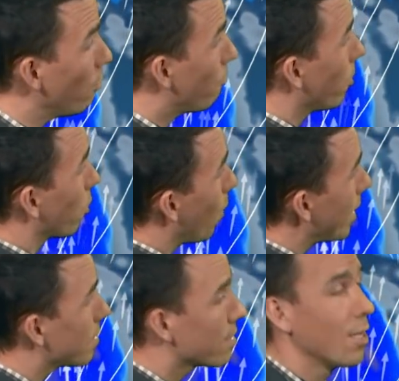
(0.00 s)
But further
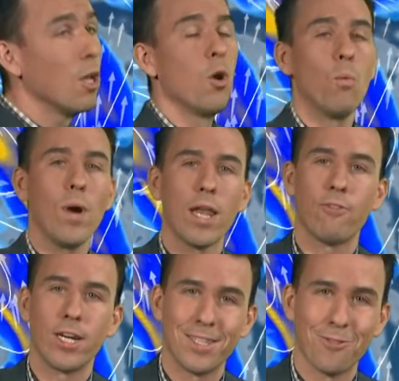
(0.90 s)
west, well, a
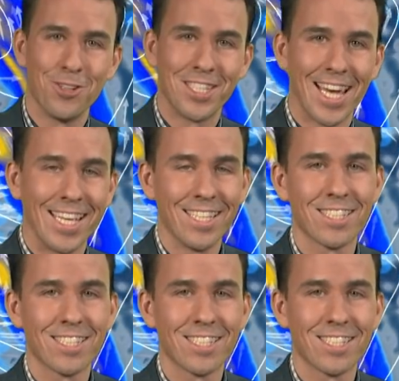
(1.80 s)
very different day.